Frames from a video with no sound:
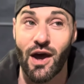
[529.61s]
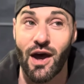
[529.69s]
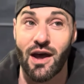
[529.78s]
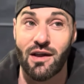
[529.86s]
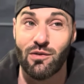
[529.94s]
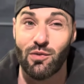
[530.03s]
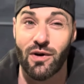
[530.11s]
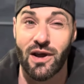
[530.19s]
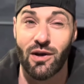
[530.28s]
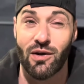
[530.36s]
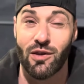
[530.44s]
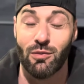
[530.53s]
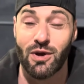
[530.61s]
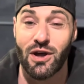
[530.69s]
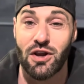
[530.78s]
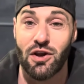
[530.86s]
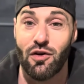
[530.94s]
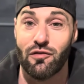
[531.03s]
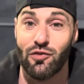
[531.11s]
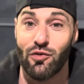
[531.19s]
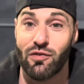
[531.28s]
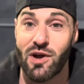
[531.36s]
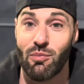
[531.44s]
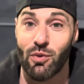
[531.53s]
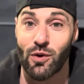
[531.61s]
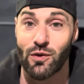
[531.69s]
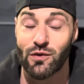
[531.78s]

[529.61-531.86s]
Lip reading: and we're now at the beginning of November.